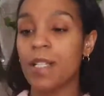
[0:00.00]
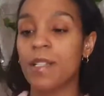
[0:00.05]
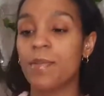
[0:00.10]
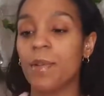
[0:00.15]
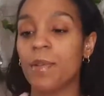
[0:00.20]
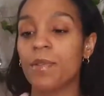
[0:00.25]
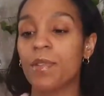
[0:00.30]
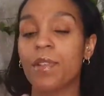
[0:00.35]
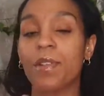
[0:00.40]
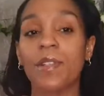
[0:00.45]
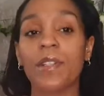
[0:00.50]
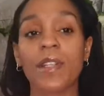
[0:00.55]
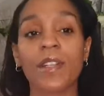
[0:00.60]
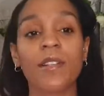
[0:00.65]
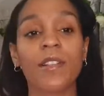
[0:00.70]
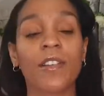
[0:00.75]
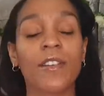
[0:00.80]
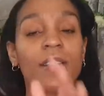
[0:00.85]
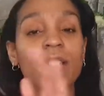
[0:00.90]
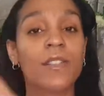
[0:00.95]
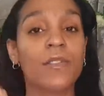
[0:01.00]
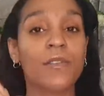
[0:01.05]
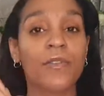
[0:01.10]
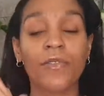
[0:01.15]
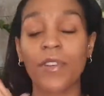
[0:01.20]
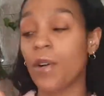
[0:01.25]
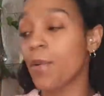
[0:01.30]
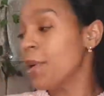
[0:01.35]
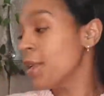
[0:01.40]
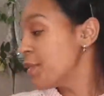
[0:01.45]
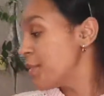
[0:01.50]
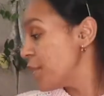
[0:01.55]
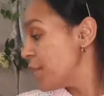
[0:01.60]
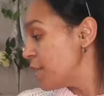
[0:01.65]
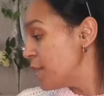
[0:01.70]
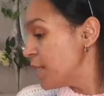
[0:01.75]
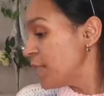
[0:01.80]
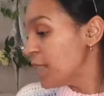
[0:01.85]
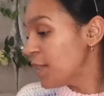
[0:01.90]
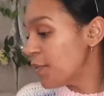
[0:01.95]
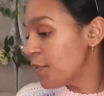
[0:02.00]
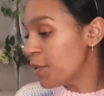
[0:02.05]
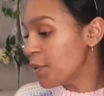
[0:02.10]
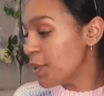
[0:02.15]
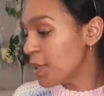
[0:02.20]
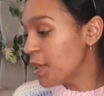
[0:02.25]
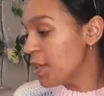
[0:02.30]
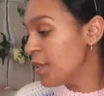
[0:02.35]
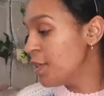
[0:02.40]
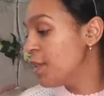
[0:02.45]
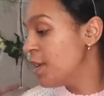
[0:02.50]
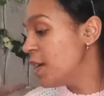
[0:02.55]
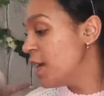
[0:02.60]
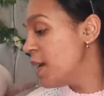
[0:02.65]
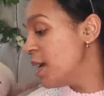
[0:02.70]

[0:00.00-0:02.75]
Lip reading: smells good, nice little throw over for you.